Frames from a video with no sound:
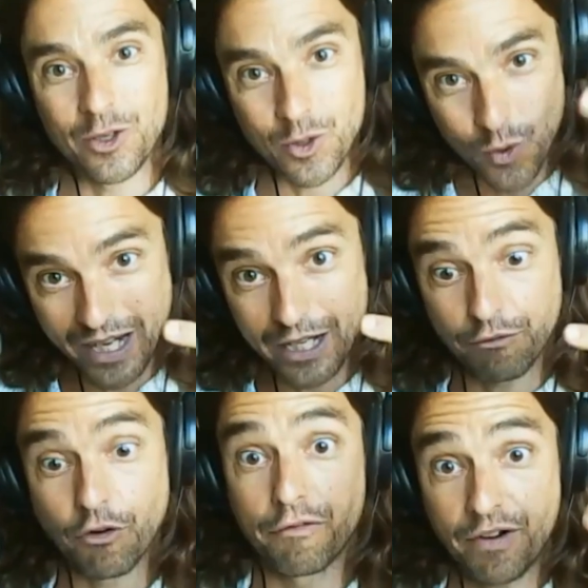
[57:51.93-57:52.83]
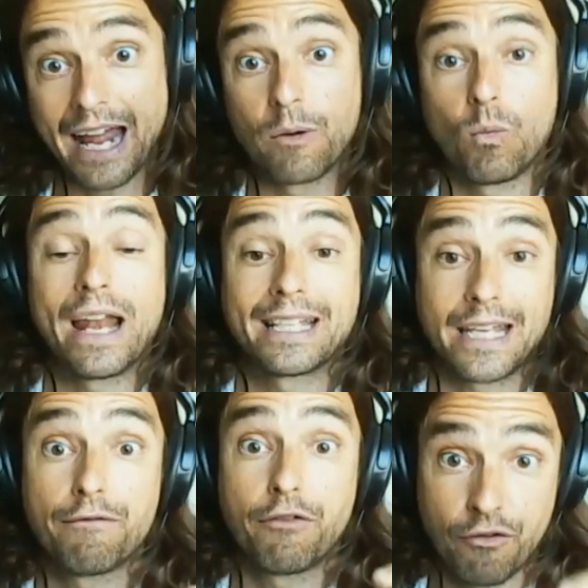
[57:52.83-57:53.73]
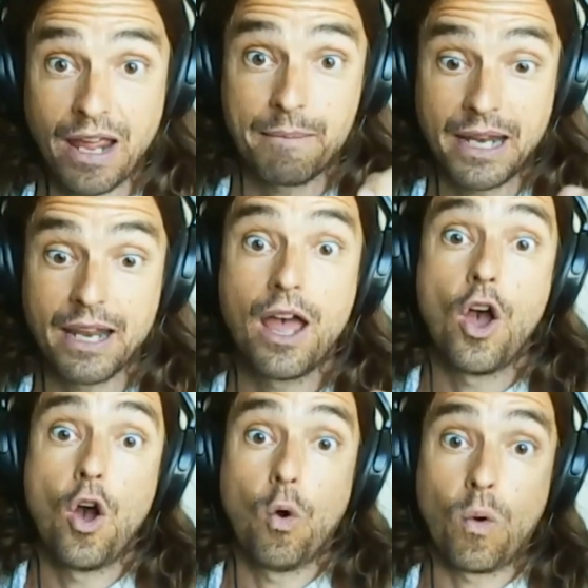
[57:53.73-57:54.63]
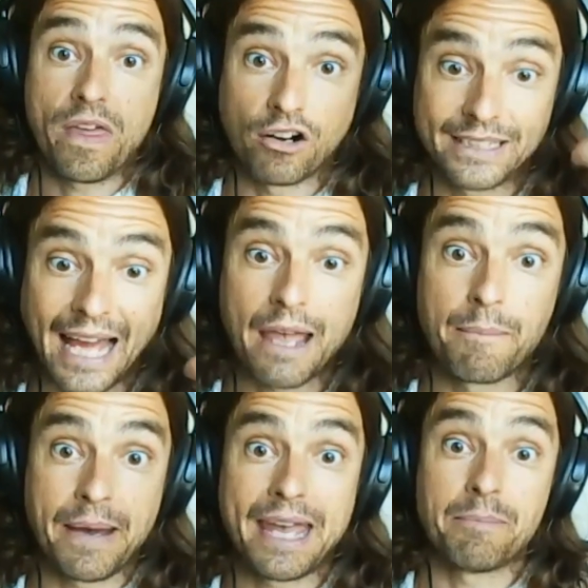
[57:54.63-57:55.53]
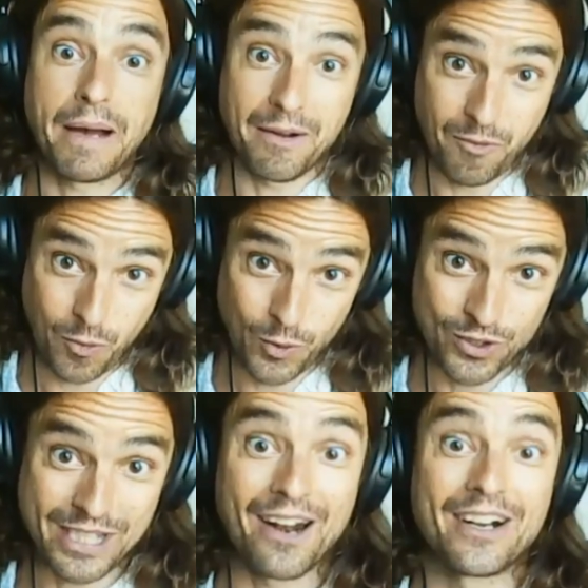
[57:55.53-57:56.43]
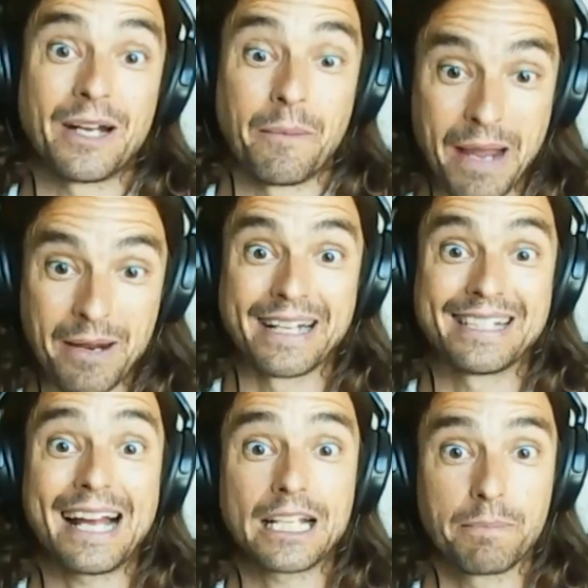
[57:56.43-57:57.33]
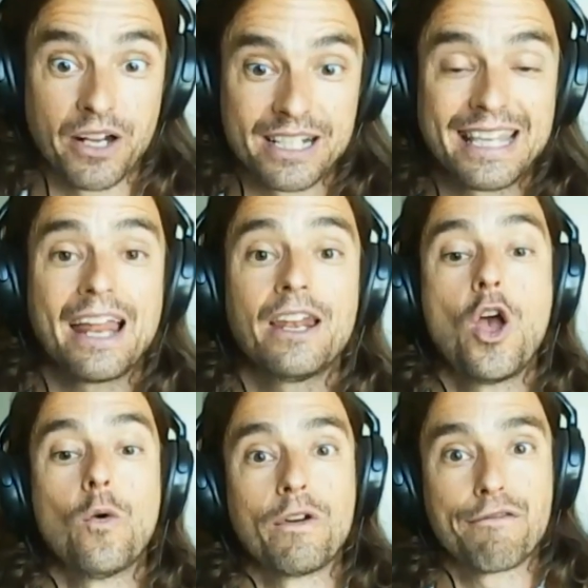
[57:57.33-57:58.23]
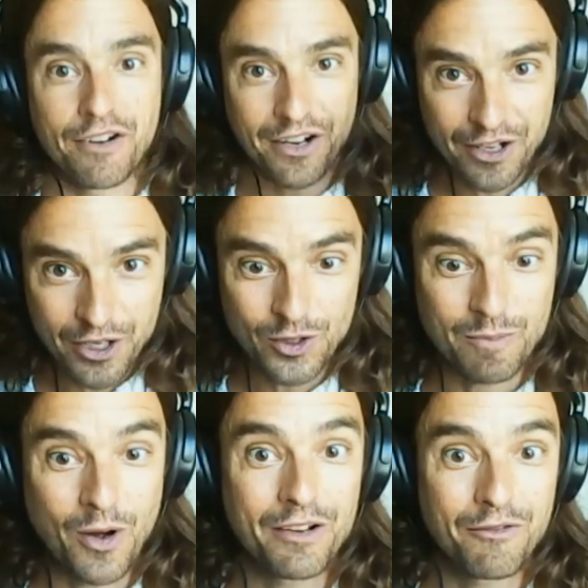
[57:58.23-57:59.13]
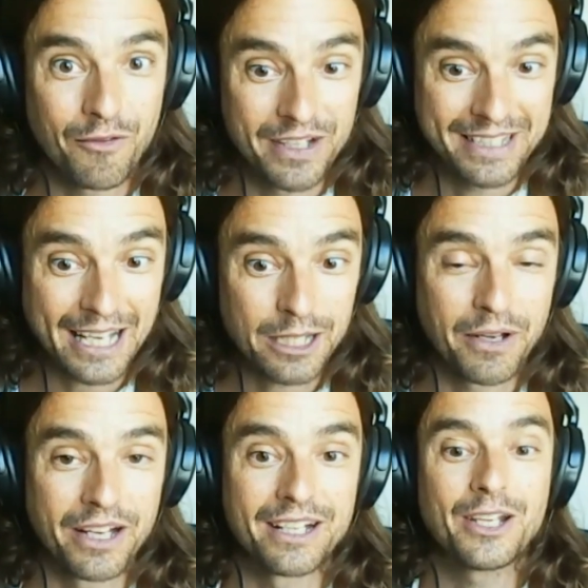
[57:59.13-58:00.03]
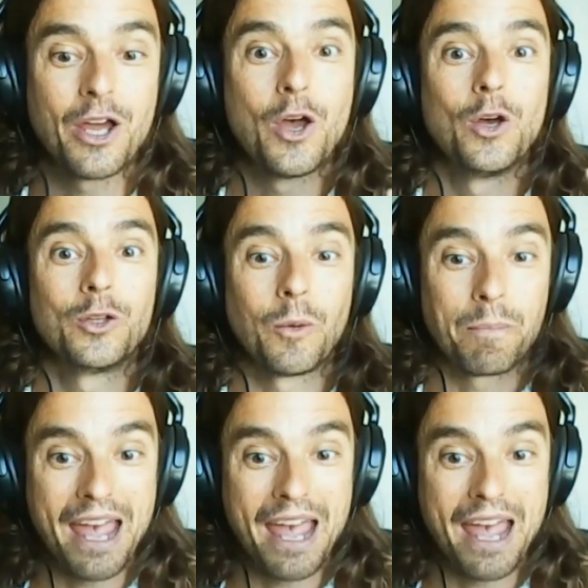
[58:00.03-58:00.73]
and doing it for free, and when I say for free, I mean with our time paid by, whose salaries are paid by the taxpayers, then we further use money from the taxpayers to